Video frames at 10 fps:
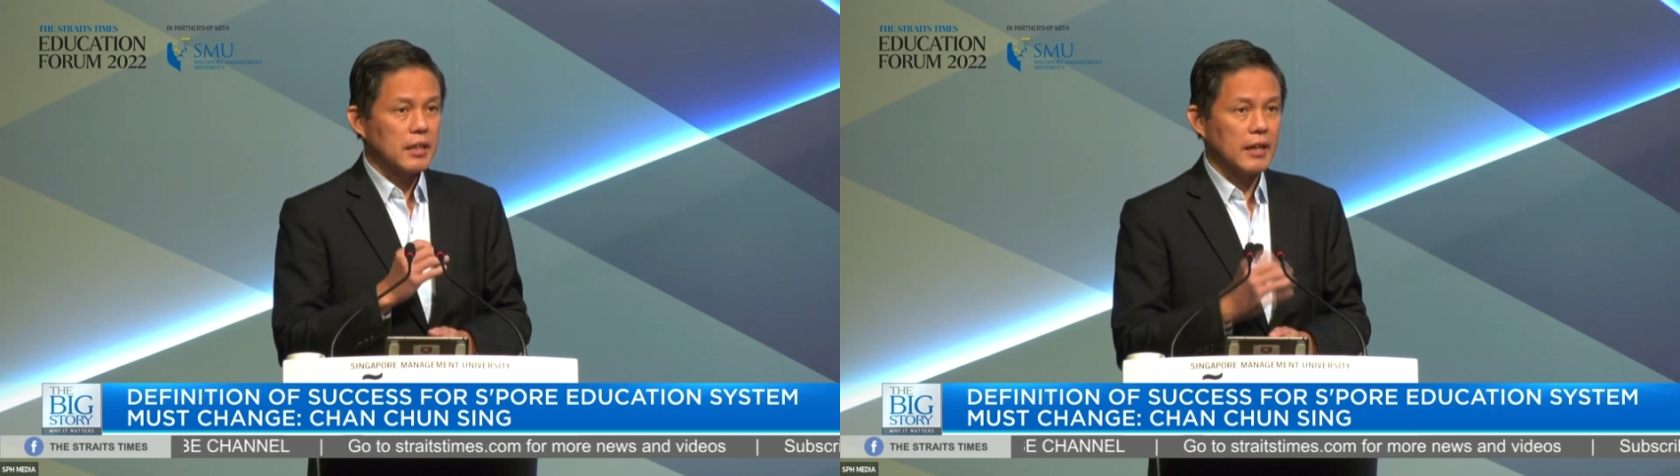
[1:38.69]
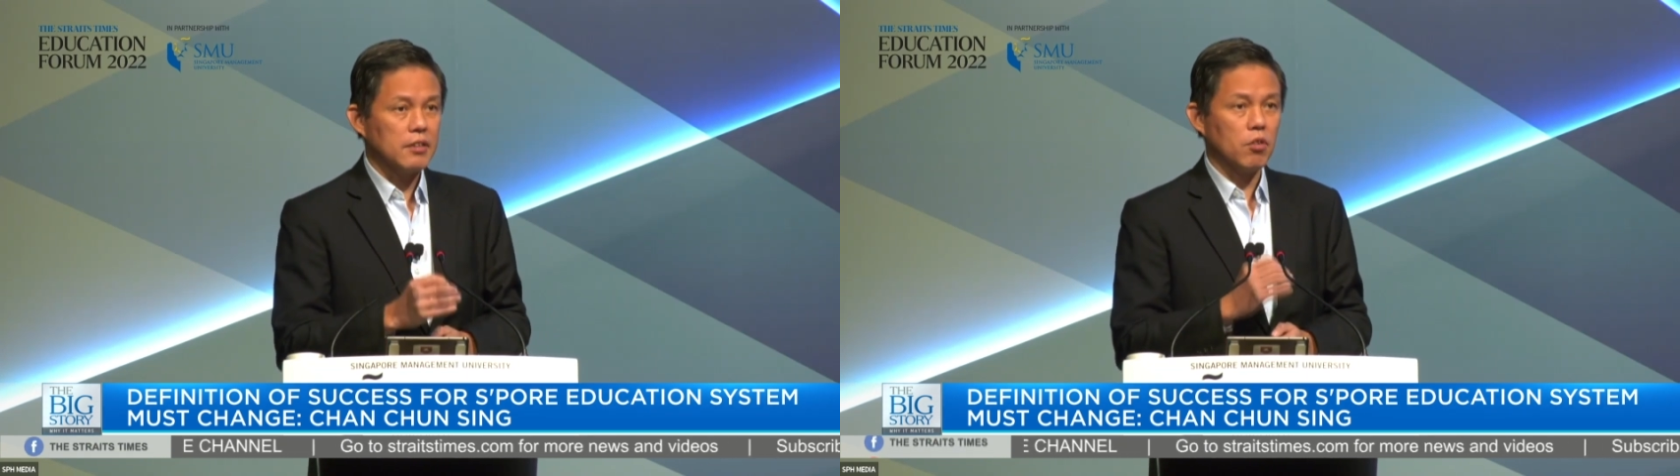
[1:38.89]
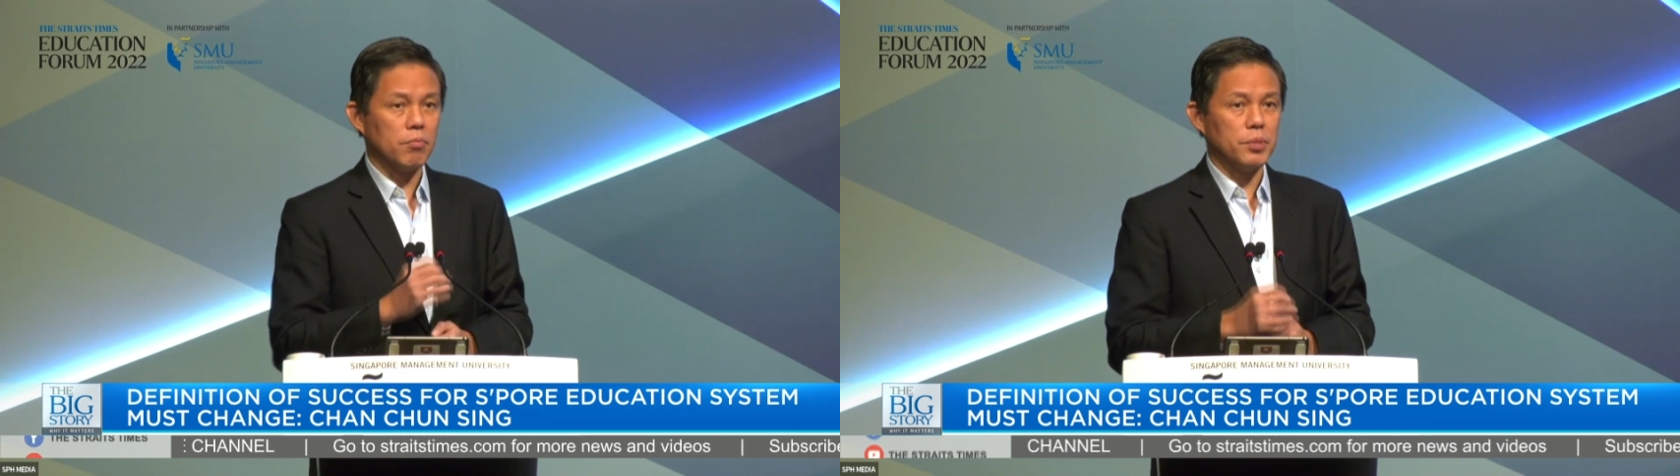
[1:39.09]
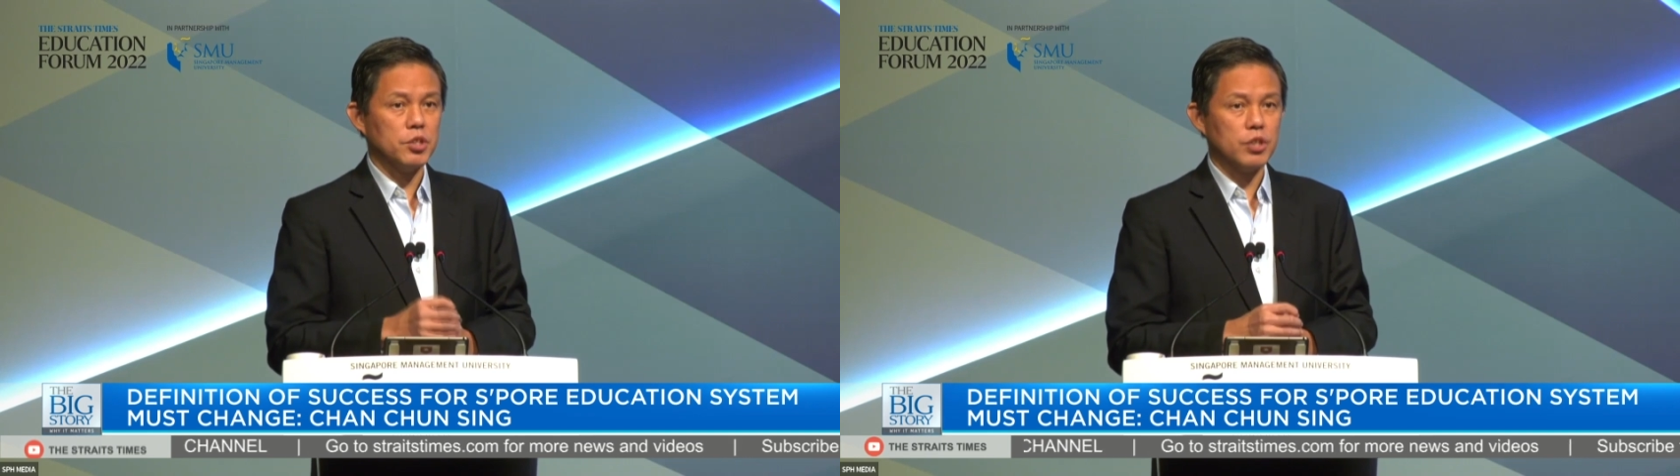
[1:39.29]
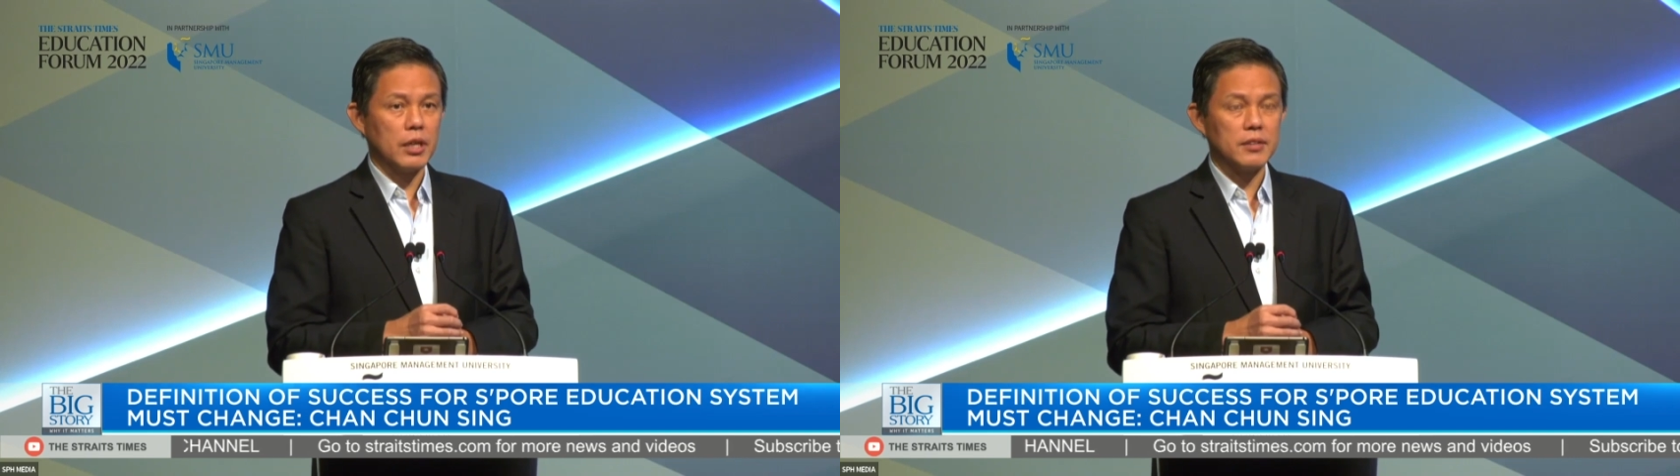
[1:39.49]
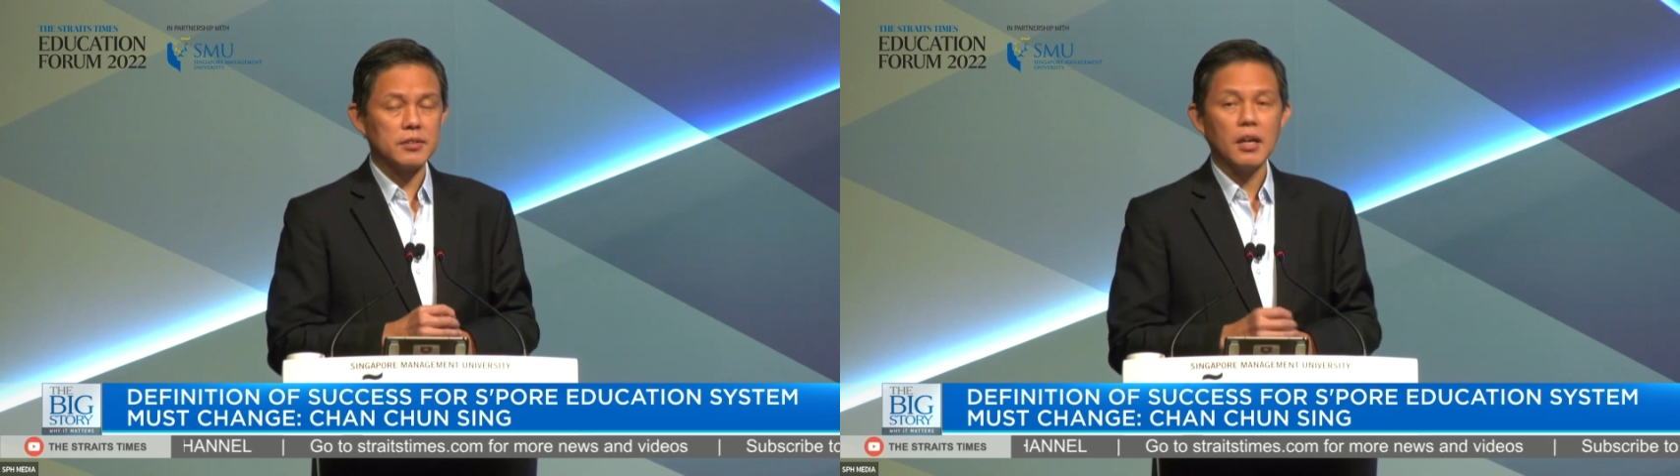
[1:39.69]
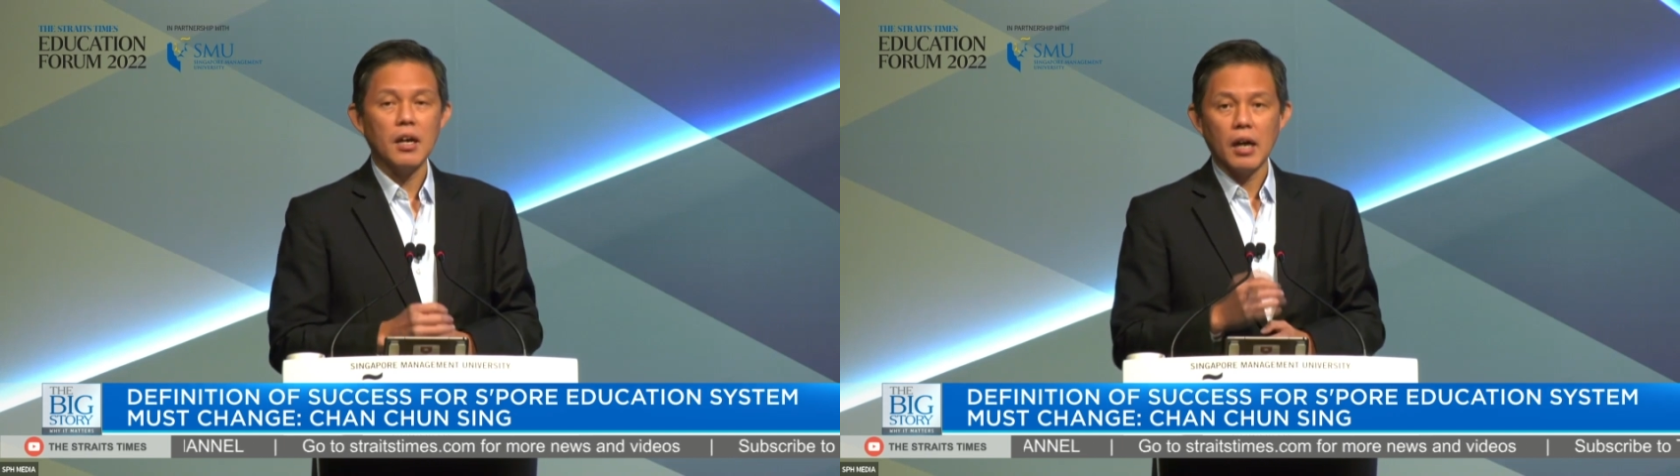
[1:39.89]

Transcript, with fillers: cannot be just